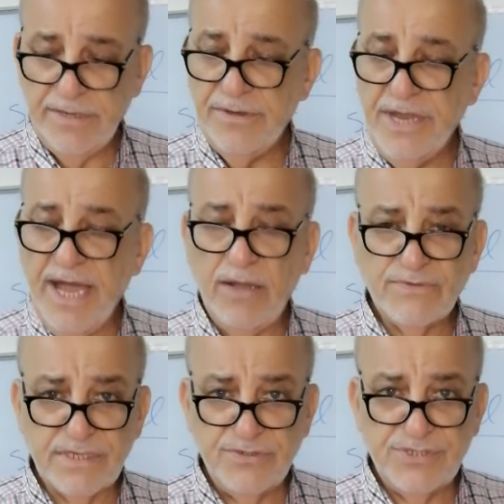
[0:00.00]

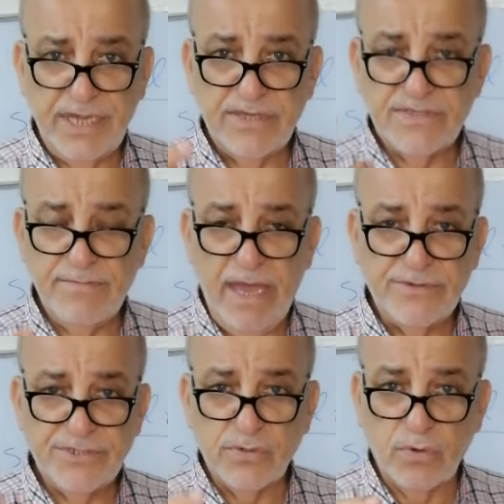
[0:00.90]
Nouns can take
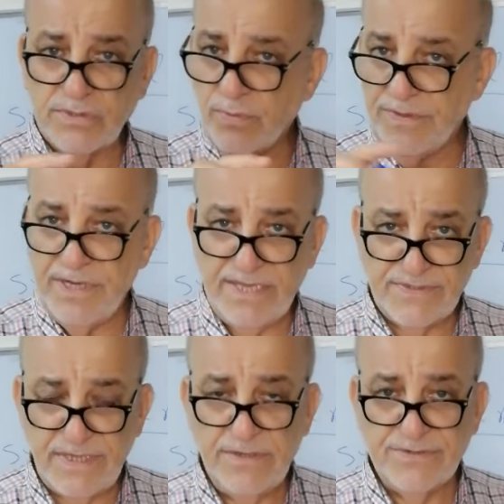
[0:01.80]
semantic roles within a
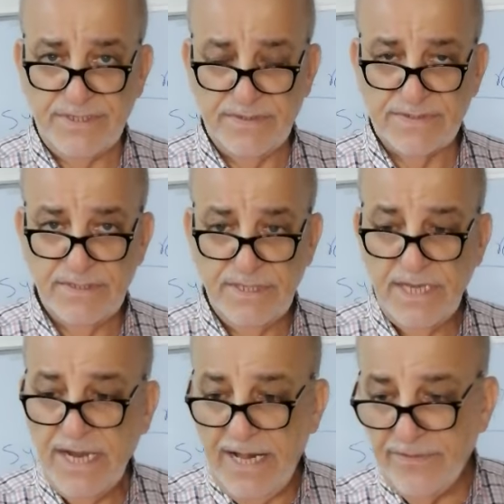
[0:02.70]
sentence,
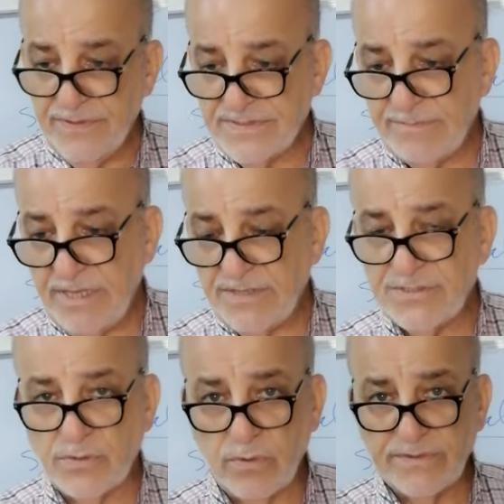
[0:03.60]
and the
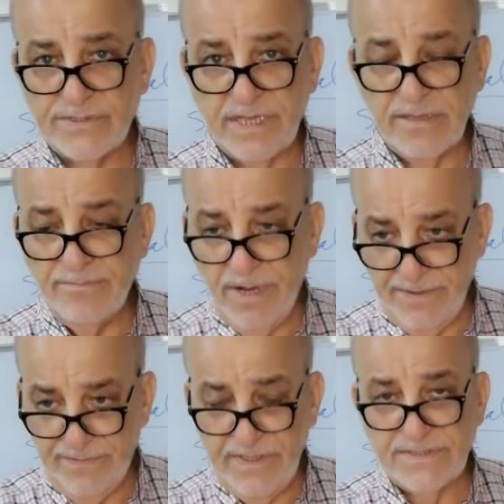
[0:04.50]
semantic roles taken by
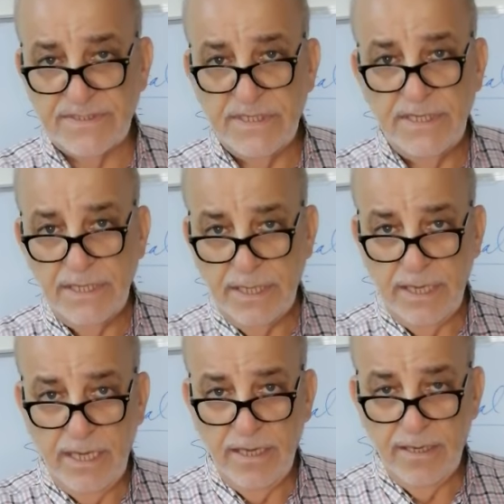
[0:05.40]
this
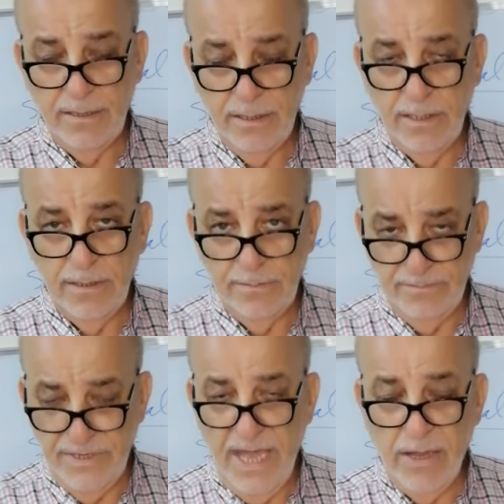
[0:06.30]

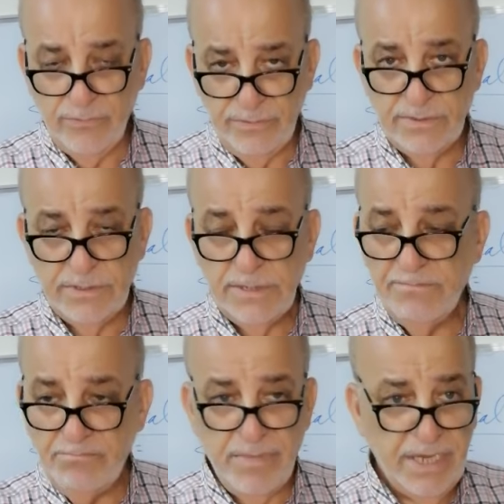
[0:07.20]
noun
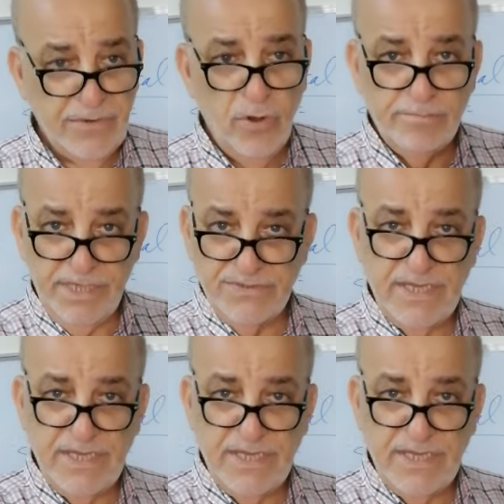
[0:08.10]
may not be